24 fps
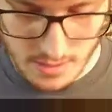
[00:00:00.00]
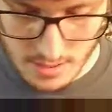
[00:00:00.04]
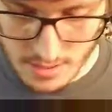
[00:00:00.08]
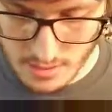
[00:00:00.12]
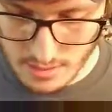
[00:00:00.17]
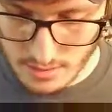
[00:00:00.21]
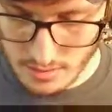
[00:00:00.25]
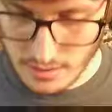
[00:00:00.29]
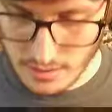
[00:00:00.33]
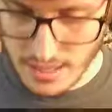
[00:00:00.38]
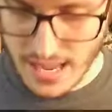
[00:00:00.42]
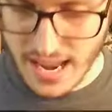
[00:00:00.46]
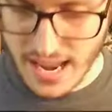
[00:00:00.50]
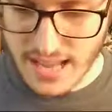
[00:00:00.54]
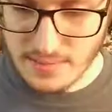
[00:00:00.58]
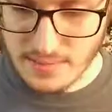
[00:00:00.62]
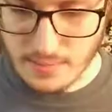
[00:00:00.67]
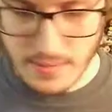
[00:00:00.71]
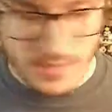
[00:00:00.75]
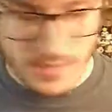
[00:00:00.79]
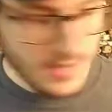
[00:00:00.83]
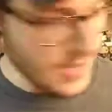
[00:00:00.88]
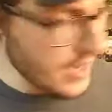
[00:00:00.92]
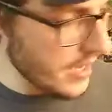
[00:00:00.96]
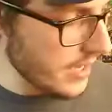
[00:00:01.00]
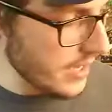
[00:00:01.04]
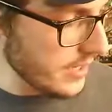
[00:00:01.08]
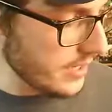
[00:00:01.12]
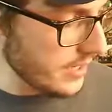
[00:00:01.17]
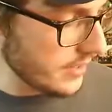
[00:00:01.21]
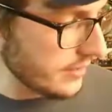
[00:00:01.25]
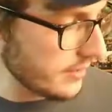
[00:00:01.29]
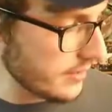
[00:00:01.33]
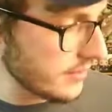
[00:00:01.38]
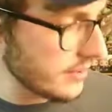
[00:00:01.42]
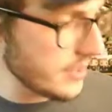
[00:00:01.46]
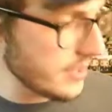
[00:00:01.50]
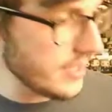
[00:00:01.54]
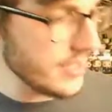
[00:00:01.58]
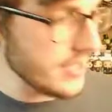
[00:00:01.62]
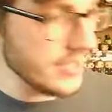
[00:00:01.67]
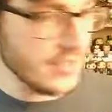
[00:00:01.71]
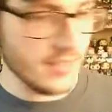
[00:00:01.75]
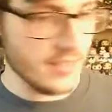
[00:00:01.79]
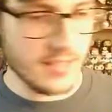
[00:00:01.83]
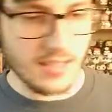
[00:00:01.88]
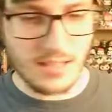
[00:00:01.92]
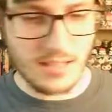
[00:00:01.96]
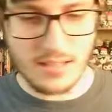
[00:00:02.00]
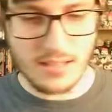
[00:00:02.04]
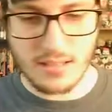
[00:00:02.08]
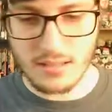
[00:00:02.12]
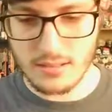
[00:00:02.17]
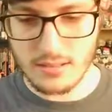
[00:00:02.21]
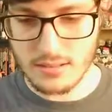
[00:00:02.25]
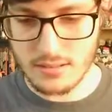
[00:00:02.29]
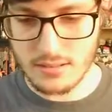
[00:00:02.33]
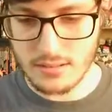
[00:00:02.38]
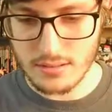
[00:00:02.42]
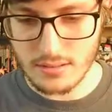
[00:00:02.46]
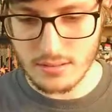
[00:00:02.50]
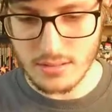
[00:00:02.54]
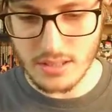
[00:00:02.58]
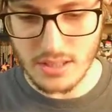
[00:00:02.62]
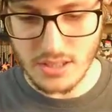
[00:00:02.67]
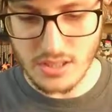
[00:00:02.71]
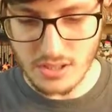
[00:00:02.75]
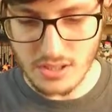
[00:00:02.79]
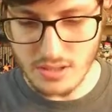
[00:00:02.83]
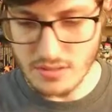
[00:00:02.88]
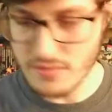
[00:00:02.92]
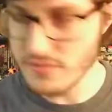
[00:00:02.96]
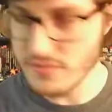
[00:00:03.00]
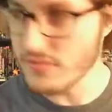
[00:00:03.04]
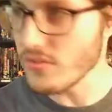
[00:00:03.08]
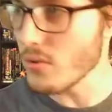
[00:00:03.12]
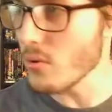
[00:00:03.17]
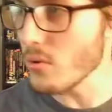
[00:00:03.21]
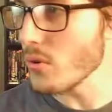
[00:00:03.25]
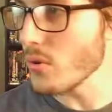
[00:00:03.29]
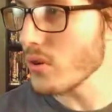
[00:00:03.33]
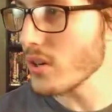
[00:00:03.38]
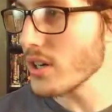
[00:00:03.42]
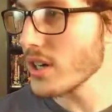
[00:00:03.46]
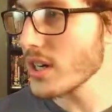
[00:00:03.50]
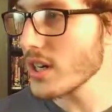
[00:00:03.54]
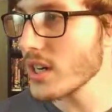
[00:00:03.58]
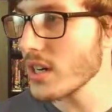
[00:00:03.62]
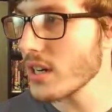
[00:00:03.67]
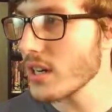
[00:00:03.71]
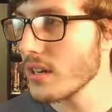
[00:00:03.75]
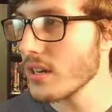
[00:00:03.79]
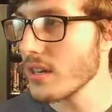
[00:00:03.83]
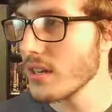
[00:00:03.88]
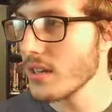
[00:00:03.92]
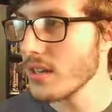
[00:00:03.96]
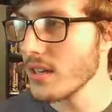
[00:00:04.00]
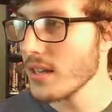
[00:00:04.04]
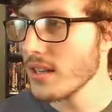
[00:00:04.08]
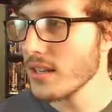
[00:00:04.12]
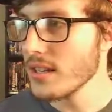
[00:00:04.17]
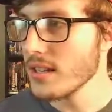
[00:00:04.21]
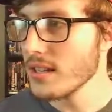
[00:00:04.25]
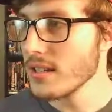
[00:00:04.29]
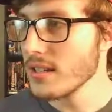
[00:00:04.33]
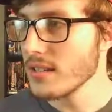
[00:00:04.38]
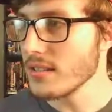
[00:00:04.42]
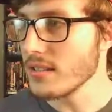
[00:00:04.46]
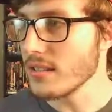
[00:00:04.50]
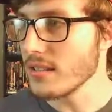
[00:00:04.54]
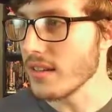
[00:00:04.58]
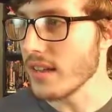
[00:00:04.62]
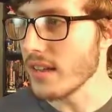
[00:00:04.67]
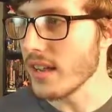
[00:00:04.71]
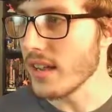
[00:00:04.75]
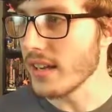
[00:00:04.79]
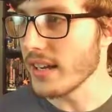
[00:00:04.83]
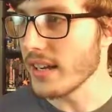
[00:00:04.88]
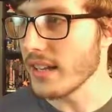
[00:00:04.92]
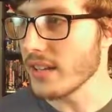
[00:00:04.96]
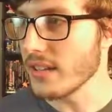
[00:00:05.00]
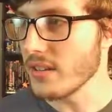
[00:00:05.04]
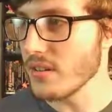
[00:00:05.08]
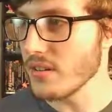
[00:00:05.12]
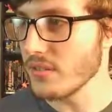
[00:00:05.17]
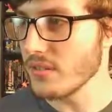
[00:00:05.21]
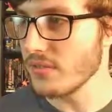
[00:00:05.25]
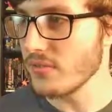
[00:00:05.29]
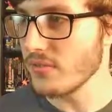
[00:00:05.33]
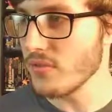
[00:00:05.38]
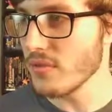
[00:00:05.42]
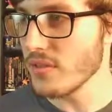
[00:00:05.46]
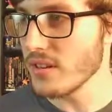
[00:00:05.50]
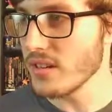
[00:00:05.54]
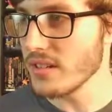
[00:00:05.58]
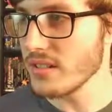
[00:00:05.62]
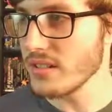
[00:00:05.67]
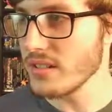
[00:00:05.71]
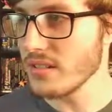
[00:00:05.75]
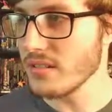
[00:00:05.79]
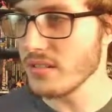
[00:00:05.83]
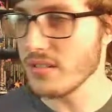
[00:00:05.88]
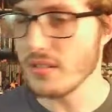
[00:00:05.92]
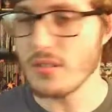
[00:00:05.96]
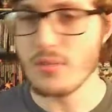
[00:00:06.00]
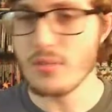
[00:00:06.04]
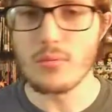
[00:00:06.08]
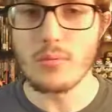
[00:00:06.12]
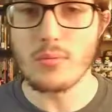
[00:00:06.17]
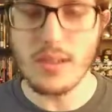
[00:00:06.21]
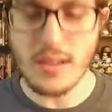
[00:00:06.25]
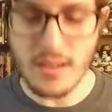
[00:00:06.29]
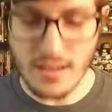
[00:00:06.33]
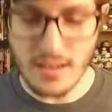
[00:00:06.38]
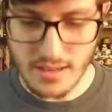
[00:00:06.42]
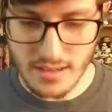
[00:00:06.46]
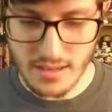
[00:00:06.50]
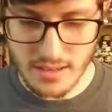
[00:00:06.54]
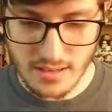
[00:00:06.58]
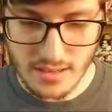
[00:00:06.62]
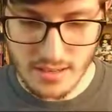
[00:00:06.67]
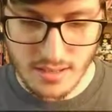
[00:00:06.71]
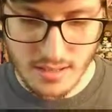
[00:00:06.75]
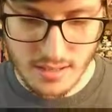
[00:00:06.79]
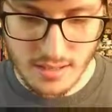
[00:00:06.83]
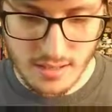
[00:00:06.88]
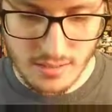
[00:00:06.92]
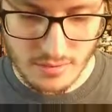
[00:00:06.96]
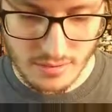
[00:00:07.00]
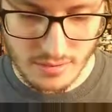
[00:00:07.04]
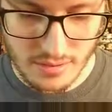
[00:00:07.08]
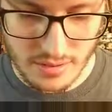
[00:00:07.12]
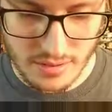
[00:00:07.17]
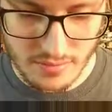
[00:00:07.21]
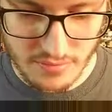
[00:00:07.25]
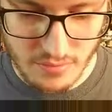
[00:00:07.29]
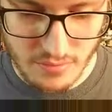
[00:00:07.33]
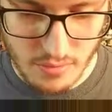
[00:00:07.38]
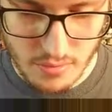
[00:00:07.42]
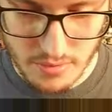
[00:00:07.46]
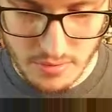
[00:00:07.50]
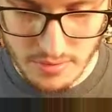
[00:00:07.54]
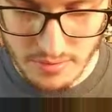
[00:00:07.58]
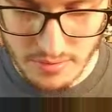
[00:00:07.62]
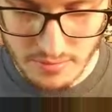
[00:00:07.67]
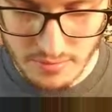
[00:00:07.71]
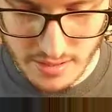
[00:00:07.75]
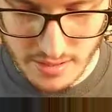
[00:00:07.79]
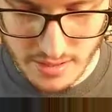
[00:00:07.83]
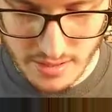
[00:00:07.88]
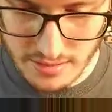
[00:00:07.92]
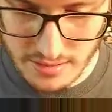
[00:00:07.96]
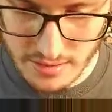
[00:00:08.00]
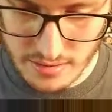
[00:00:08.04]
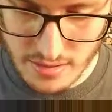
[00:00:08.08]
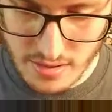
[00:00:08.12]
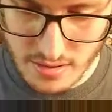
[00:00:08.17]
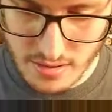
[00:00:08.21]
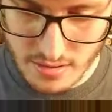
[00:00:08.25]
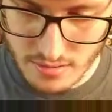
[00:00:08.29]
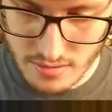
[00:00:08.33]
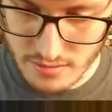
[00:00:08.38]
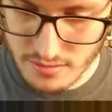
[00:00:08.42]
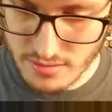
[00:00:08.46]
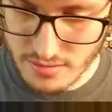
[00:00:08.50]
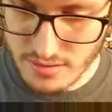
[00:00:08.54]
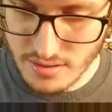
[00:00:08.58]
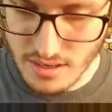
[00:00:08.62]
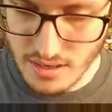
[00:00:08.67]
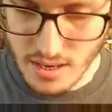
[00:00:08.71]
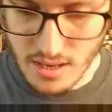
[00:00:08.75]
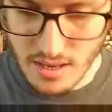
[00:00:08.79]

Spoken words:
and last but not least, issue 4. So yeah, I got those 4 issues of The Weird. Looking forward to reading those.